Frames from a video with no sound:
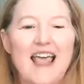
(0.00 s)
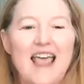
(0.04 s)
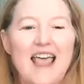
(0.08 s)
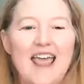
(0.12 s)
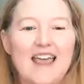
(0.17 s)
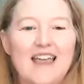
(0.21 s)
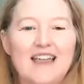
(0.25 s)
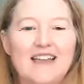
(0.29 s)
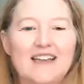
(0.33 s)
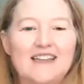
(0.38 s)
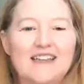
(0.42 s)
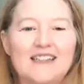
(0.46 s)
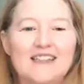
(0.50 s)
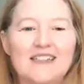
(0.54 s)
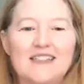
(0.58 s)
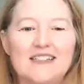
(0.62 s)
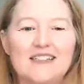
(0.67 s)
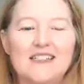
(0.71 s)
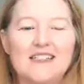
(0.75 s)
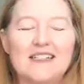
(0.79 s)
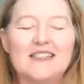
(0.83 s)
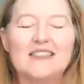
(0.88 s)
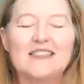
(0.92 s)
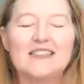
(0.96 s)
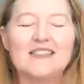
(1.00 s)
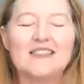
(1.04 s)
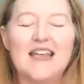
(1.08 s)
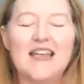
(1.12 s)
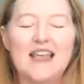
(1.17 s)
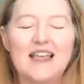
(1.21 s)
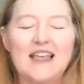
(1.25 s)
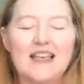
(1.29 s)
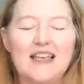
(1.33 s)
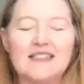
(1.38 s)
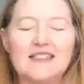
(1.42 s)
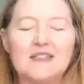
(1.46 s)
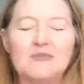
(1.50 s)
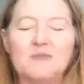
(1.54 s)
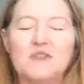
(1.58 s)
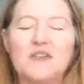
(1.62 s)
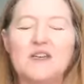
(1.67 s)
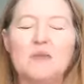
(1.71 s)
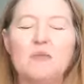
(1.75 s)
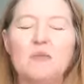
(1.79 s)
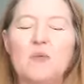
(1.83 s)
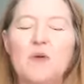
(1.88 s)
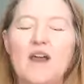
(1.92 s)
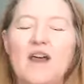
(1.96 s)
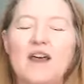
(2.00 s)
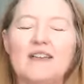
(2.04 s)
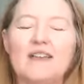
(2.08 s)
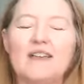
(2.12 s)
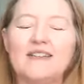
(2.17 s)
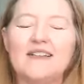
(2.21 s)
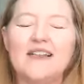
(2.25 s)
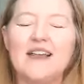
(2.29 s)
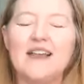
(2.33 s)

and just taking some deep breaths.